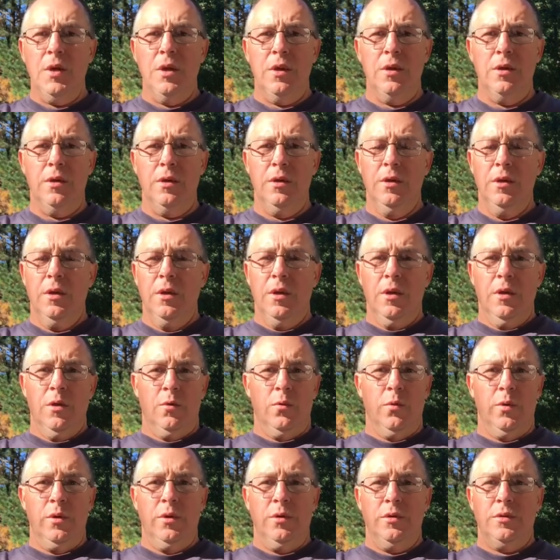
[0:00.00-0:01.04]
Uh,
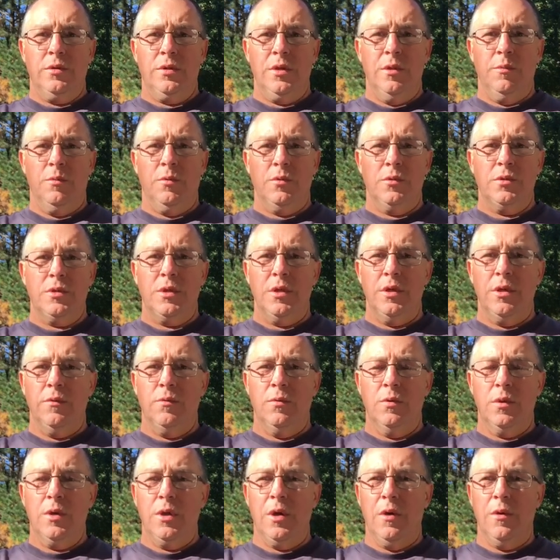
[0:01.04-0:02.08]
Real simple stuff
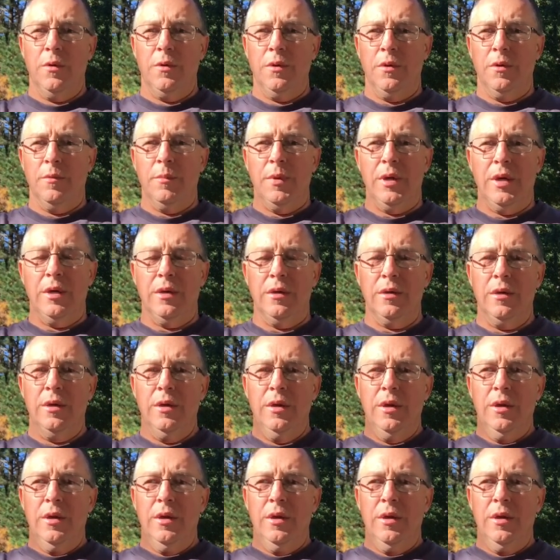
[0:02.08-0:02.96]
we're talking about,